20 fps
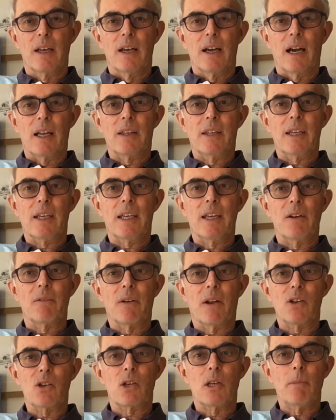I think he
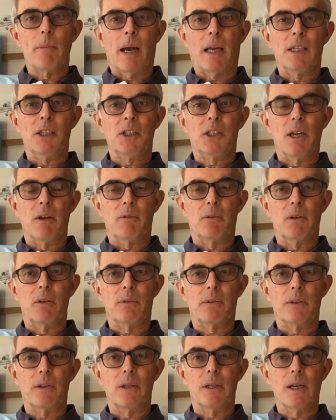eventually managed it for a
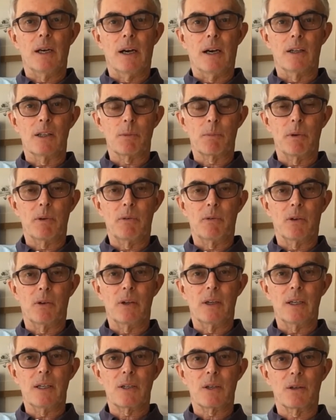few yards before
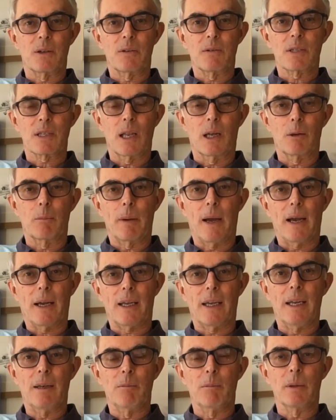he sort of slunk back
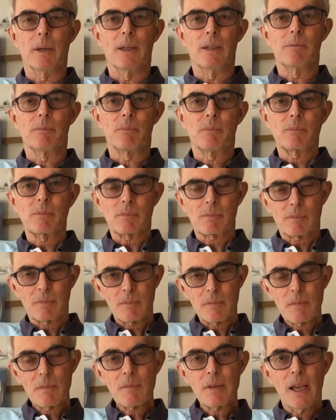in. But
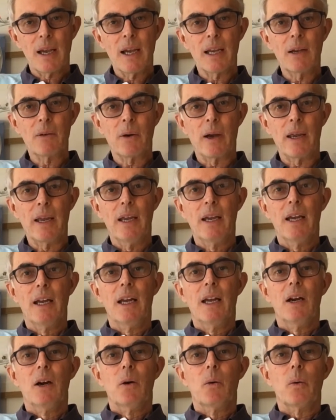anyway,
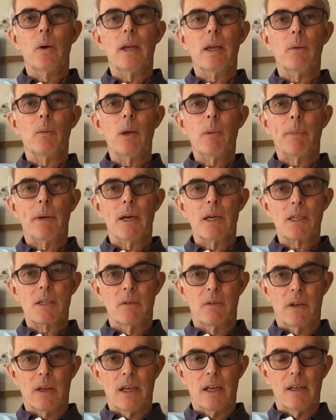we
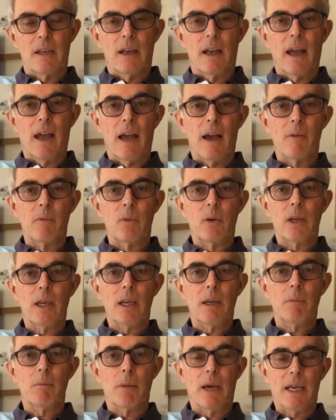persevered and
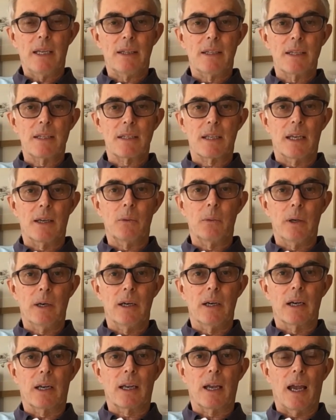we made this thing
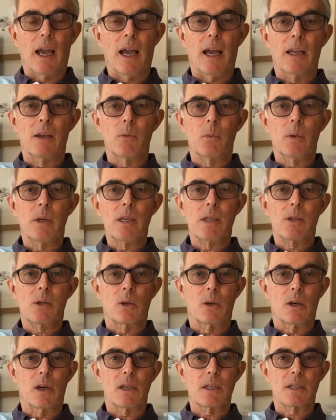work, and we
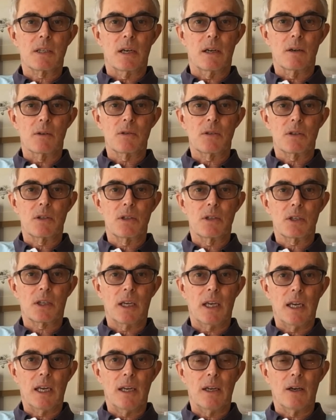taught ourselves to
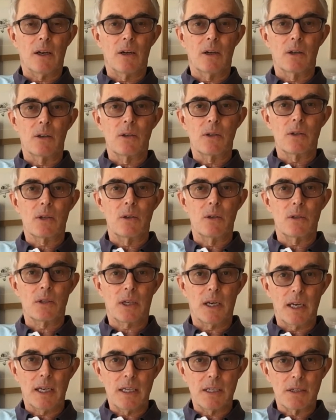ski on 2
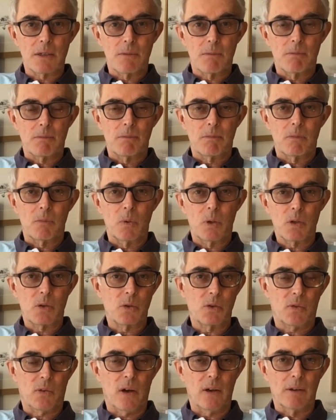skis, which
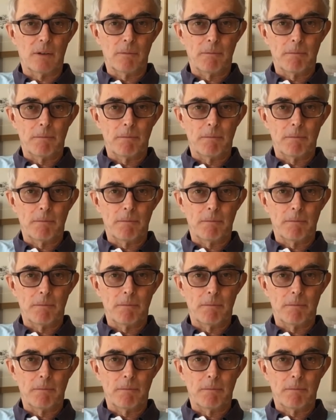was fun.